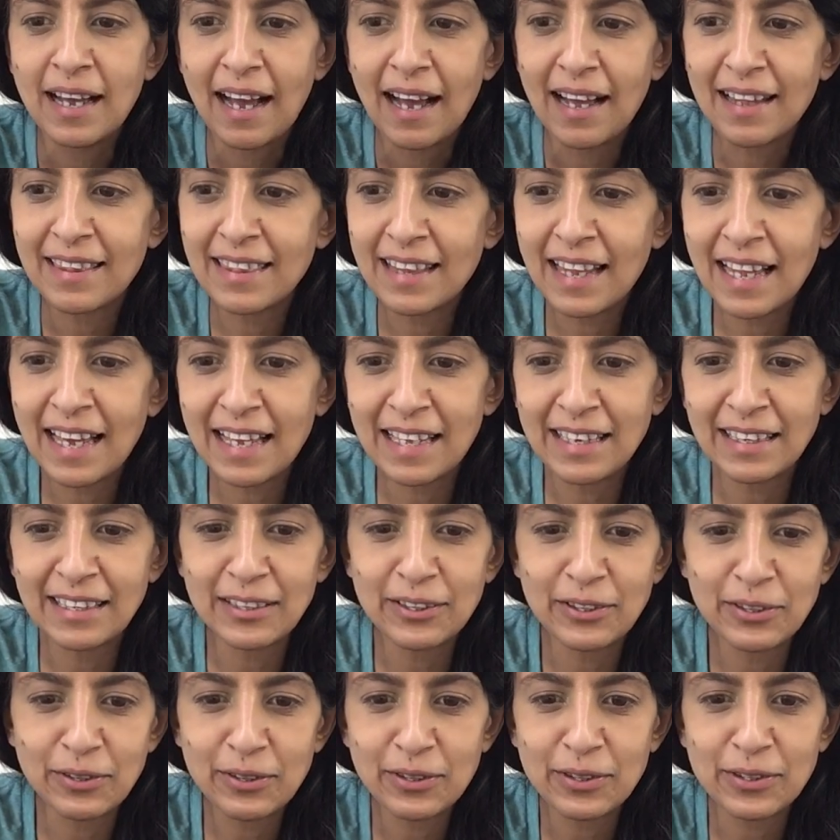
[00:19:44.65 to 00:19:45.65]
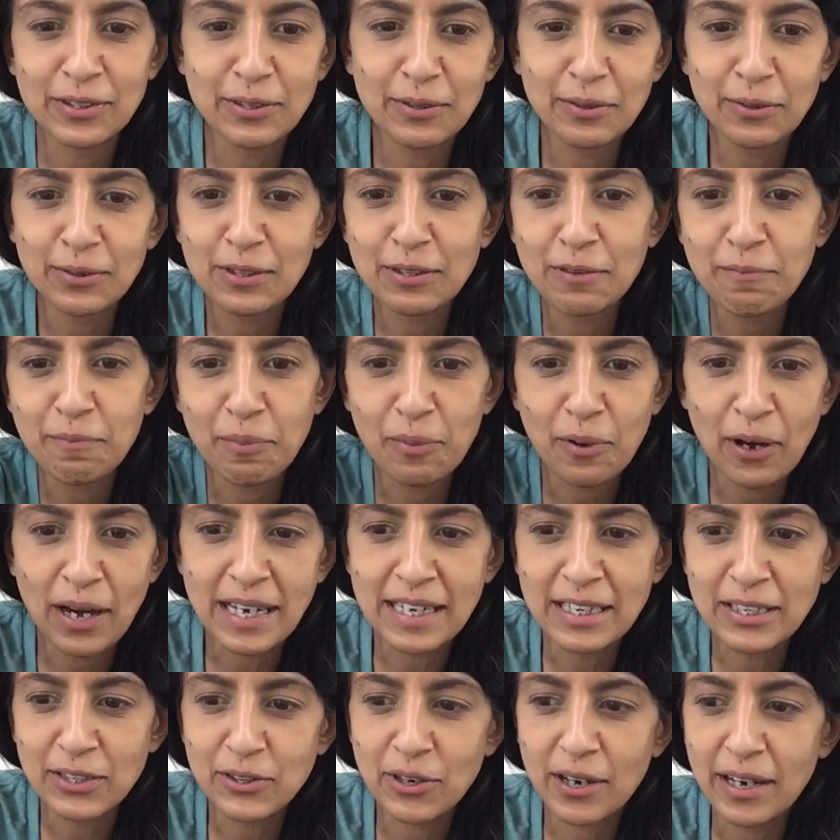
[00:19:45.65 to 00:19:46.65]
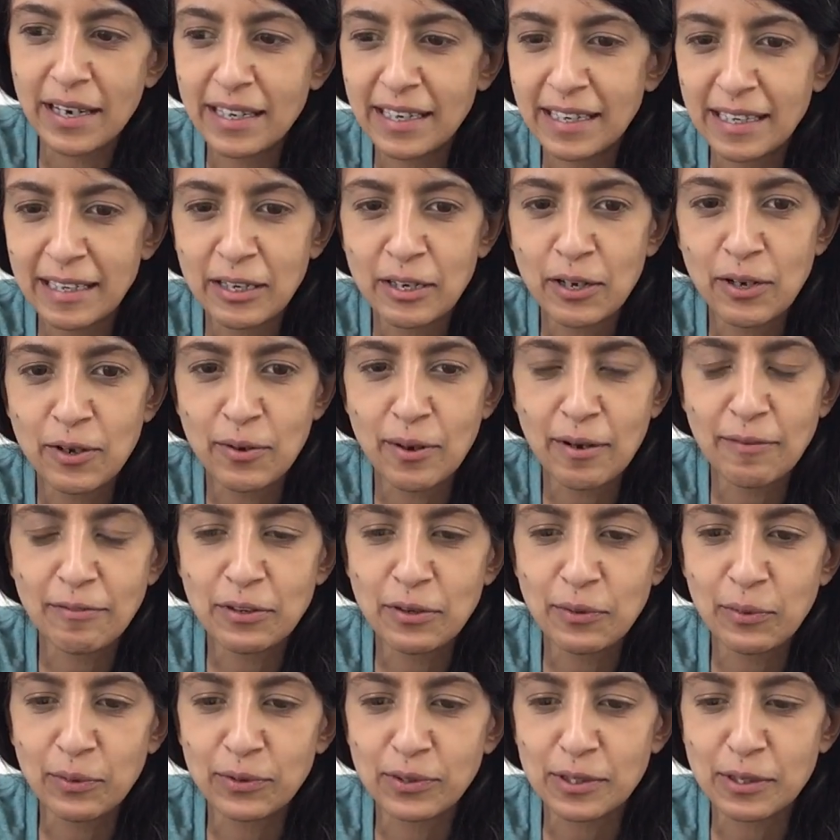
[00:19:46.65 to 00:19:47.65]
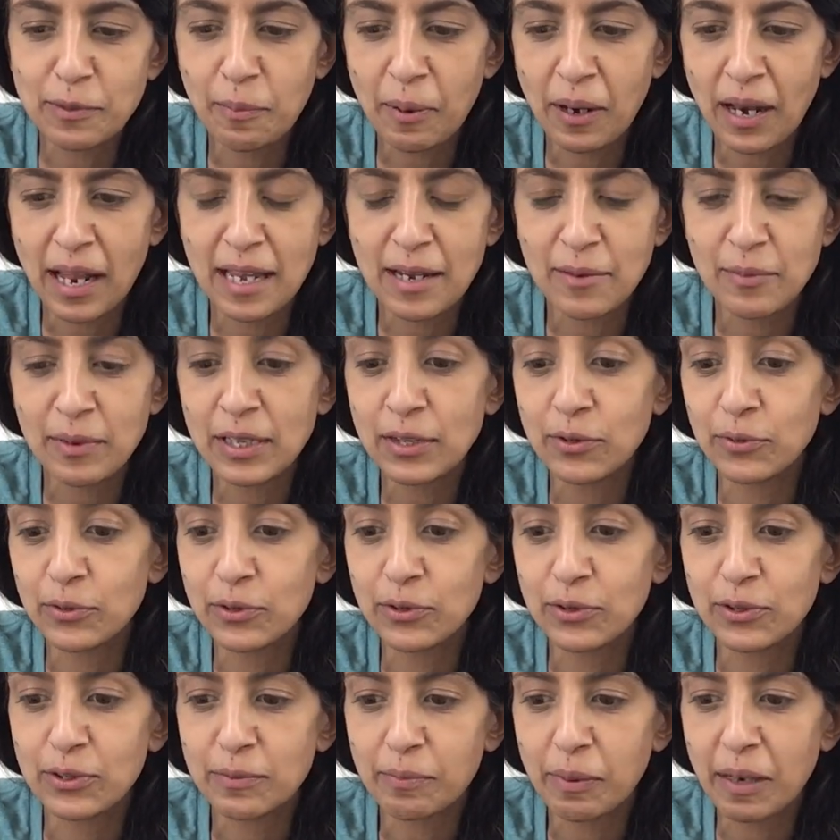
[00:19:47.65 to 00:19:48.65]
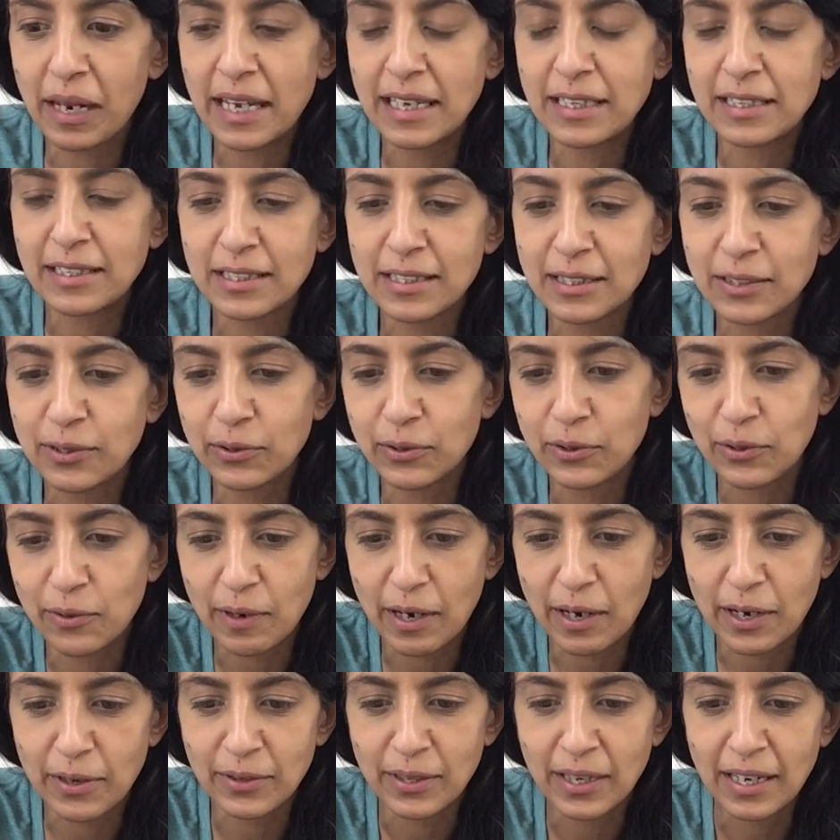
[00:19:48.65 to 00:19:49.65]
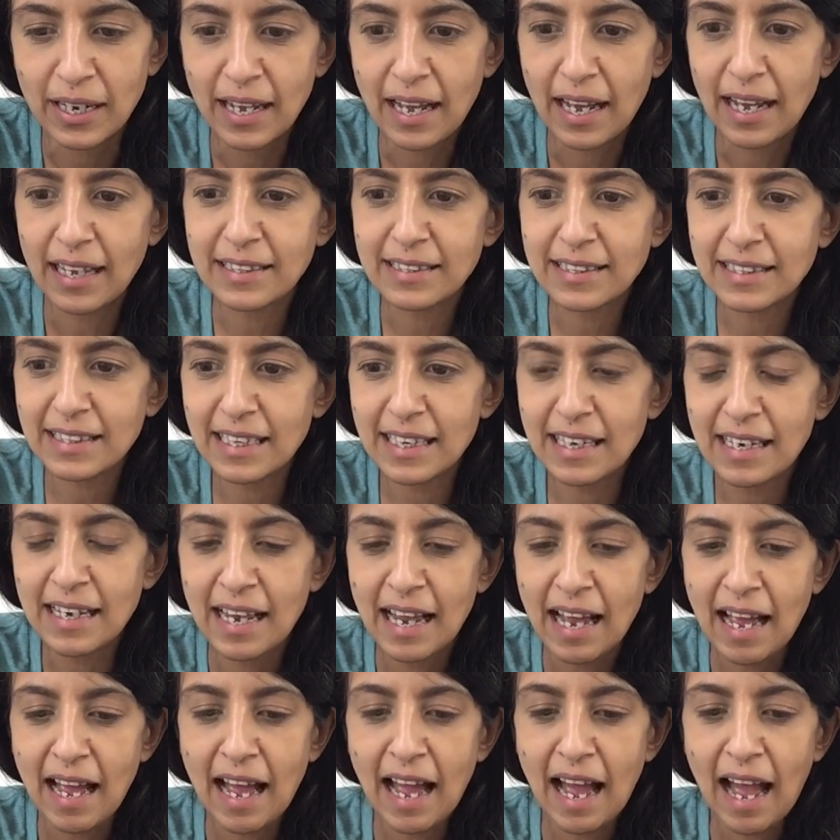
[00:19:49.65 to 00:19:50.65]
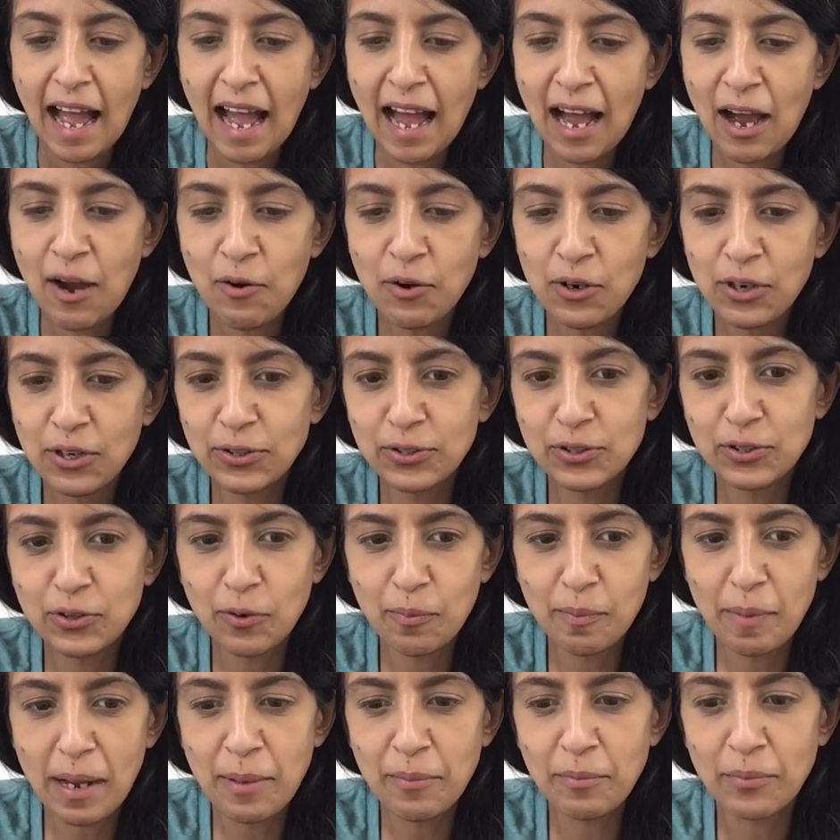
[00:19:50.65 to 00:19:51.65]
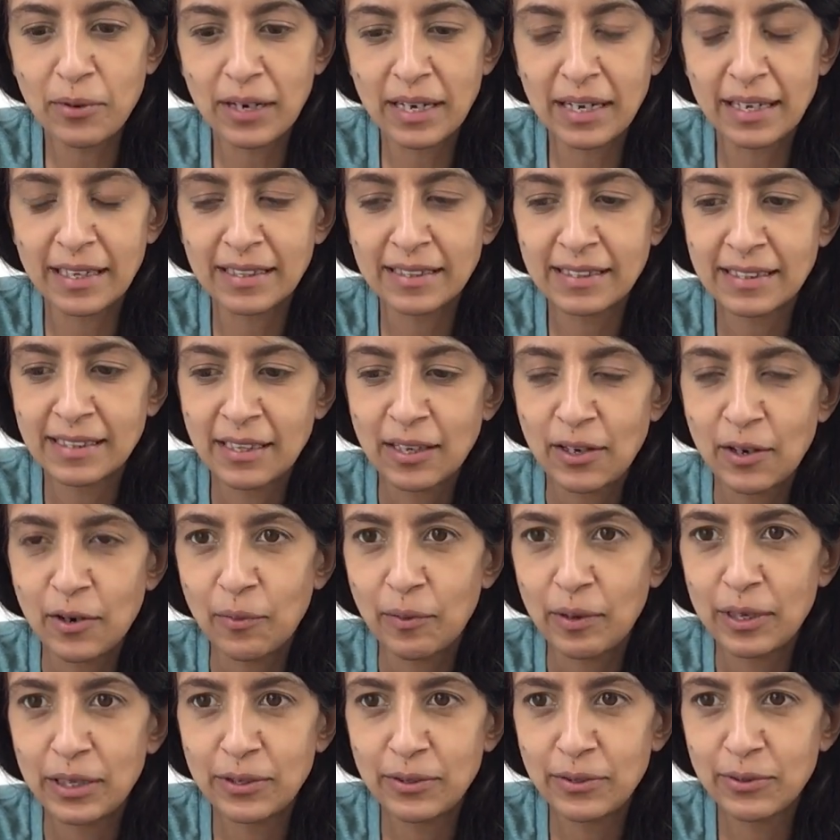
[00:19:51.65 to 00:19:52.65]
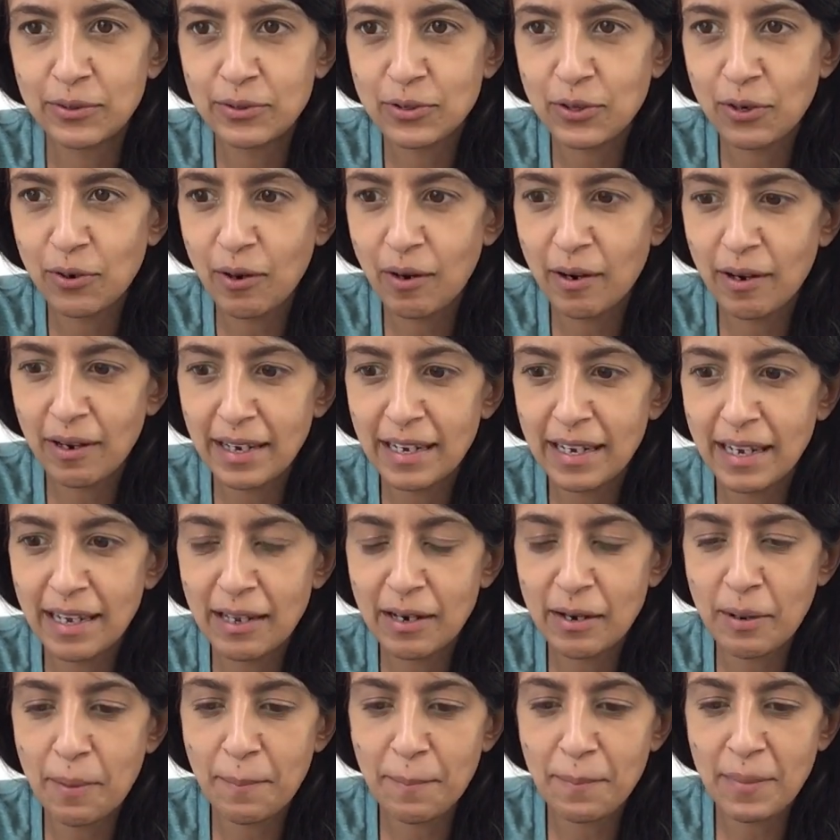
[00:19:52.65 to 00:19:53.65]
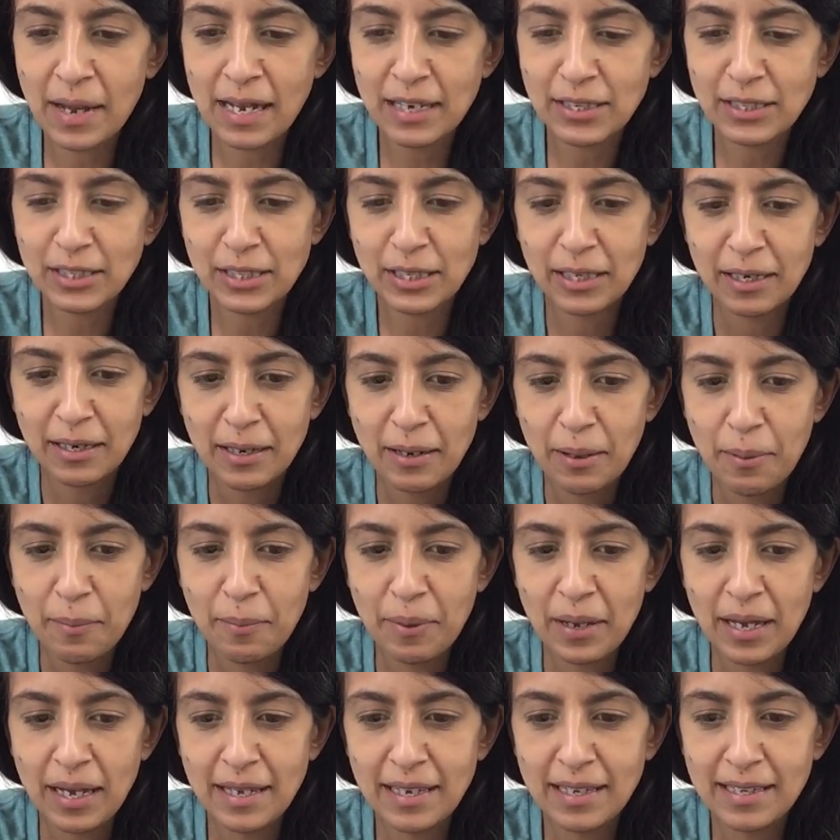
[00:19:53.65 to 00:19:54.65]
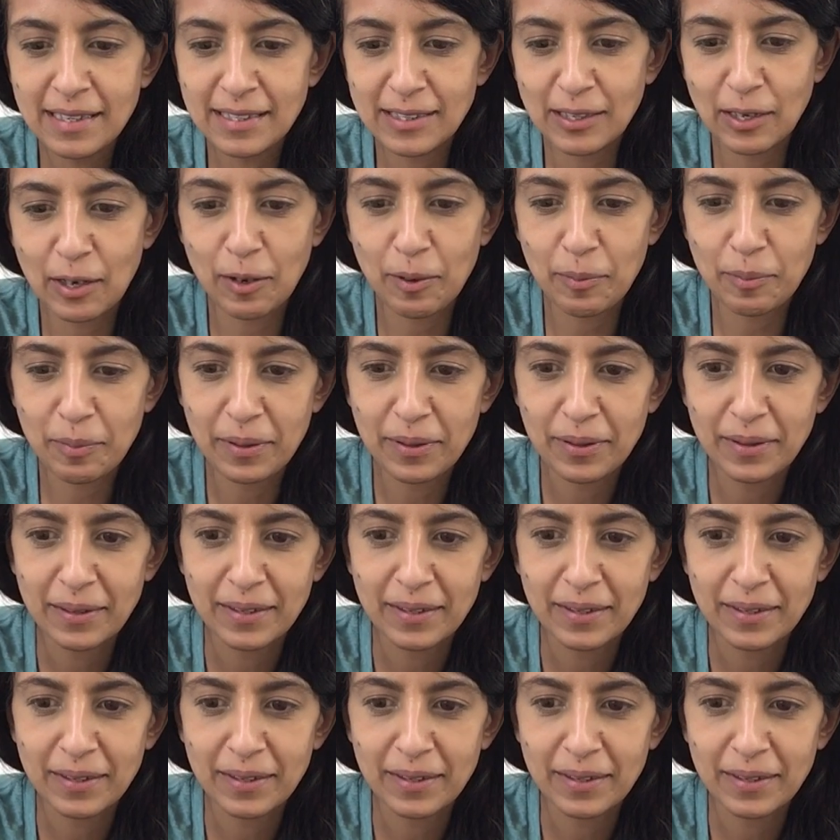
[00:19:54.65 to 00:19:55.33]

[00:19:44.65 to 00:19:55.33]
And then you can do lots of brain training, whoever you want to play with, or you could play just on your own and see how good your memory is when you try and match pairs up.